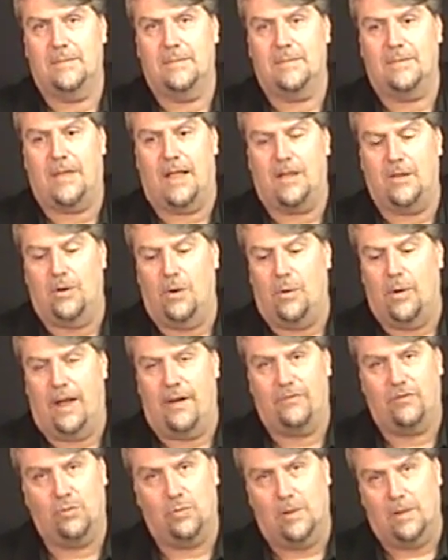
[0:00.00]
that you don't
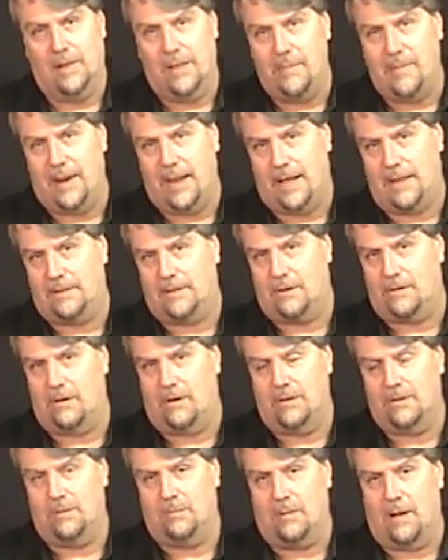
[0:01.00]
have to eliminate the
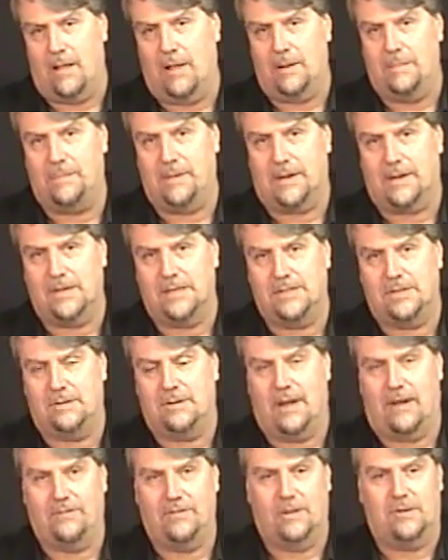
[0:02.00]
card to wallet because you
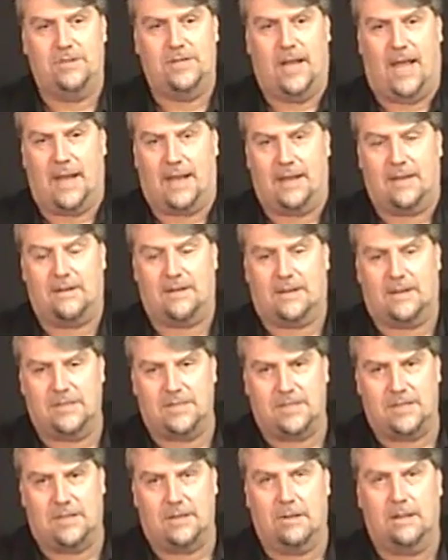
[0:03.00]
have no jacket to
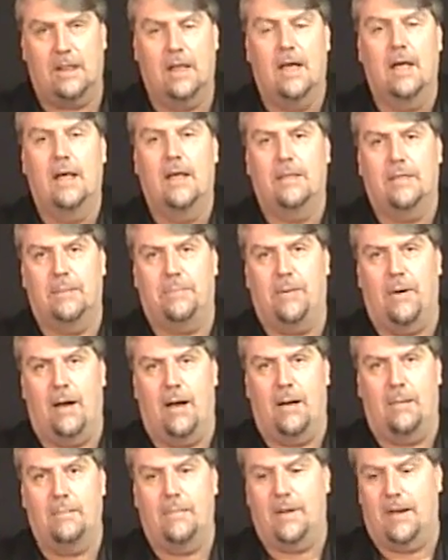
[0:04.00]
conceal the
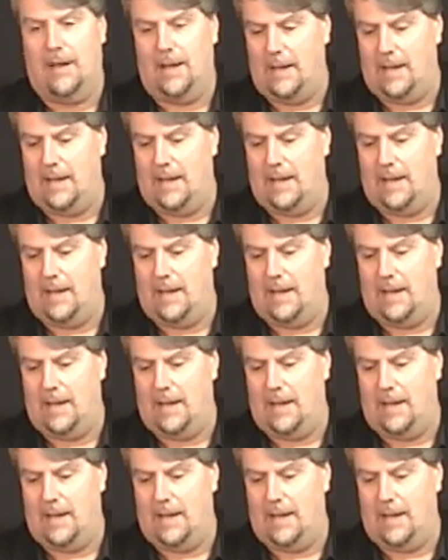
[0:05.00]
palm.